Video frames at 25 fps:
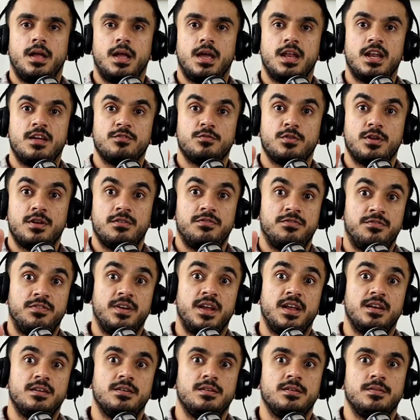And I've got a
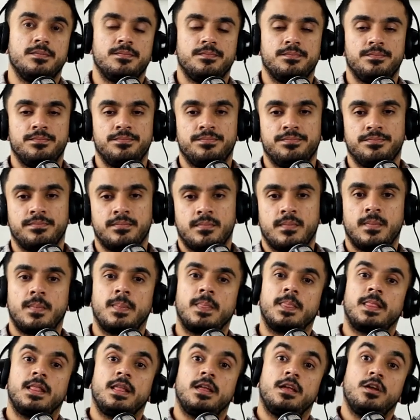friend
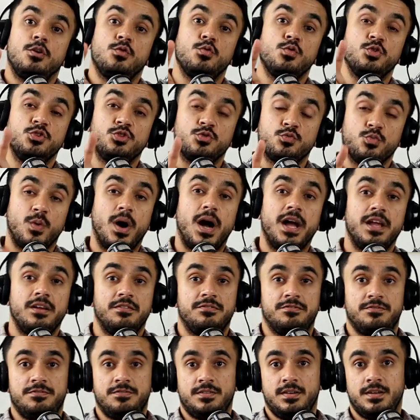whose
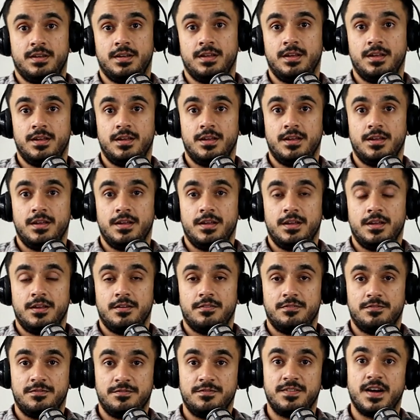wife
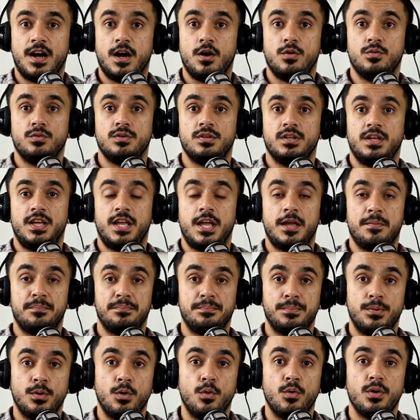found a
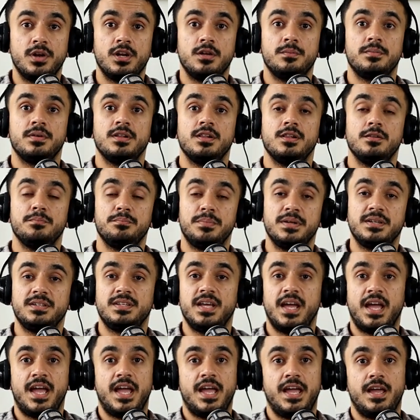portable
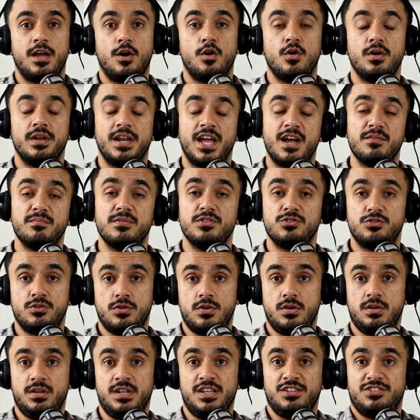bidet on
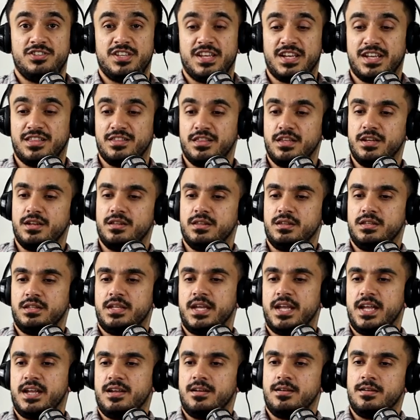Amazon. It's like a little
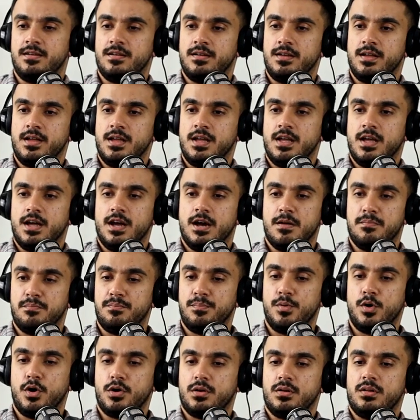thing, a
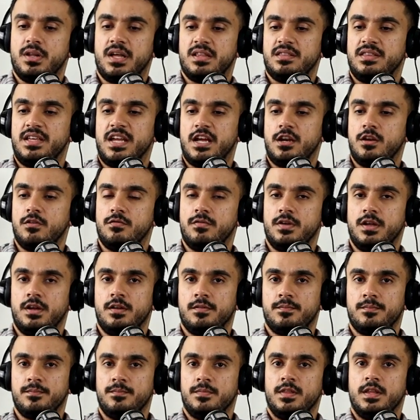bottle at the end of
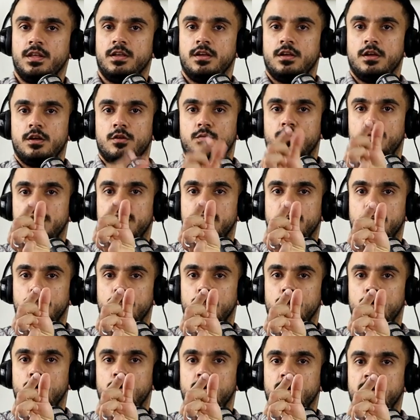it with like a
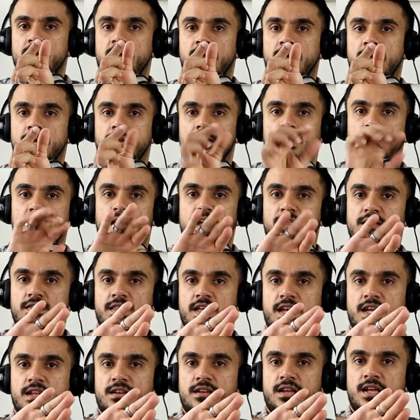long head, and
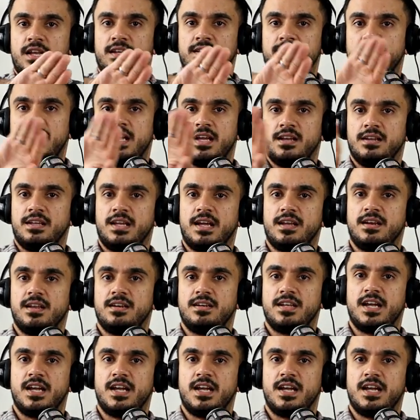then it can get